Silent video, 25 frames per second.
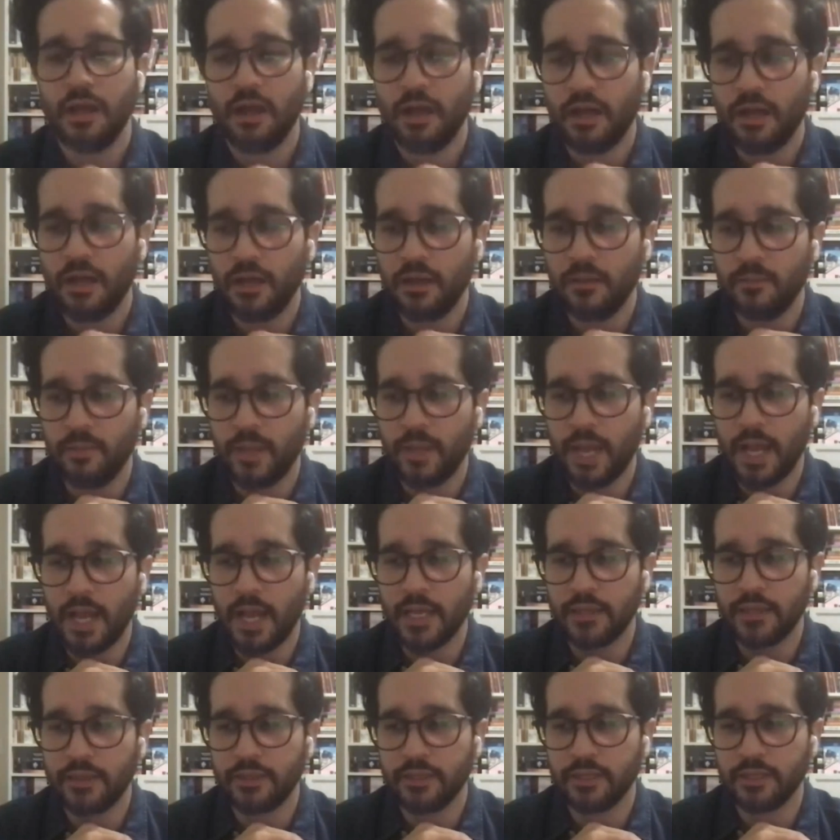
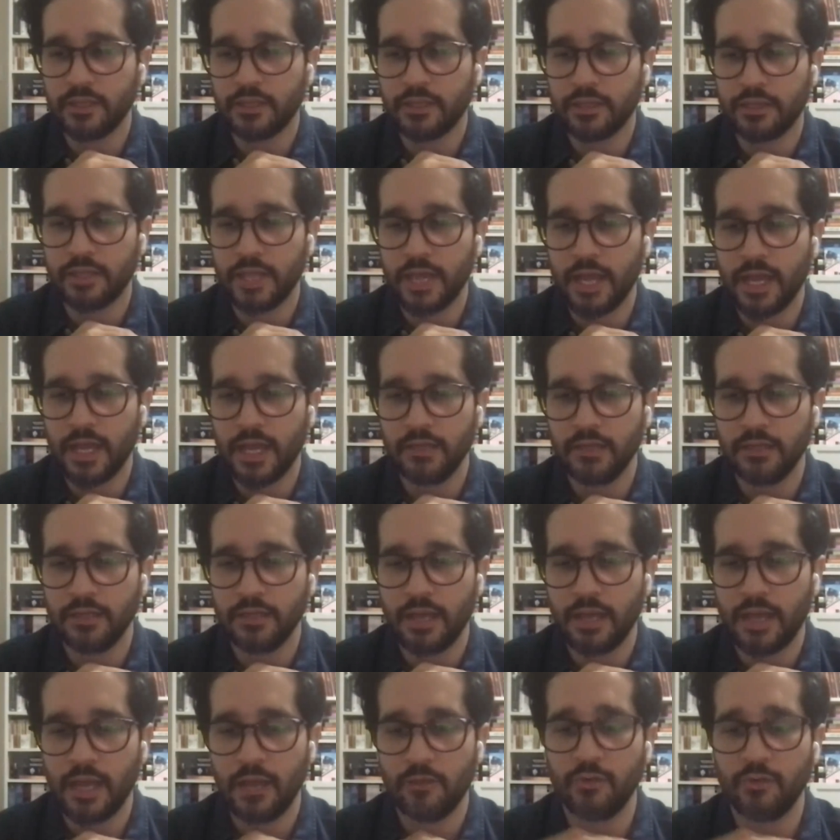I think that
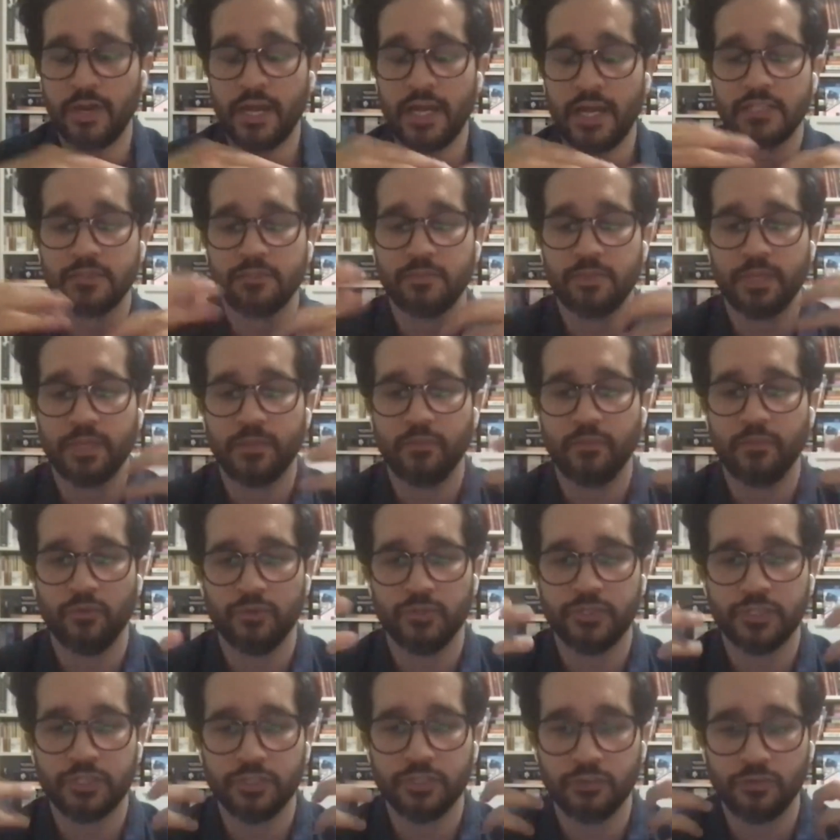I would ask people
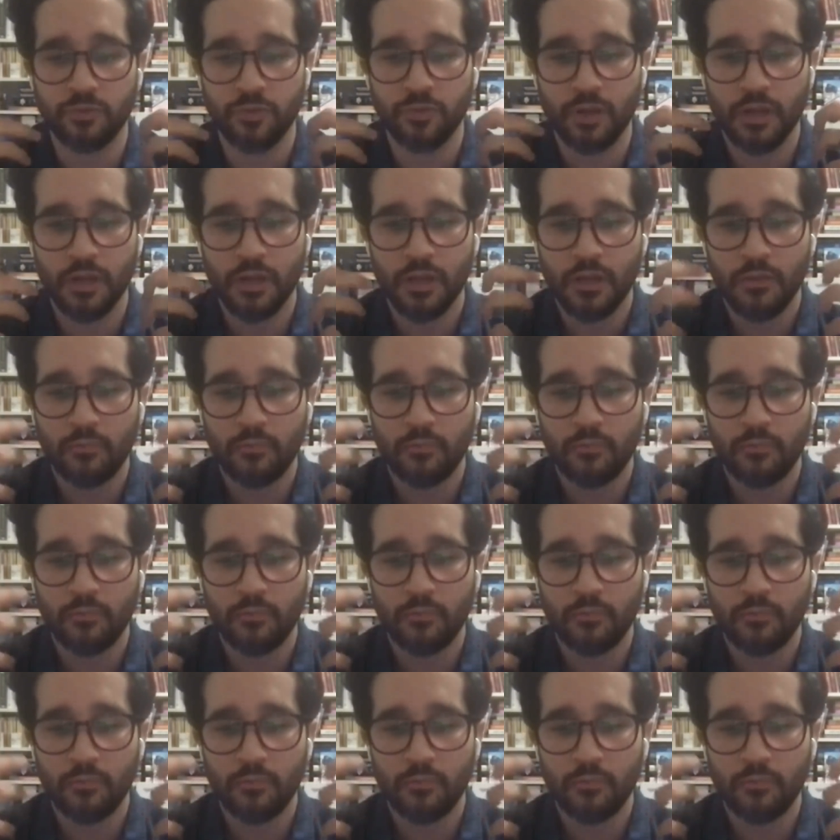to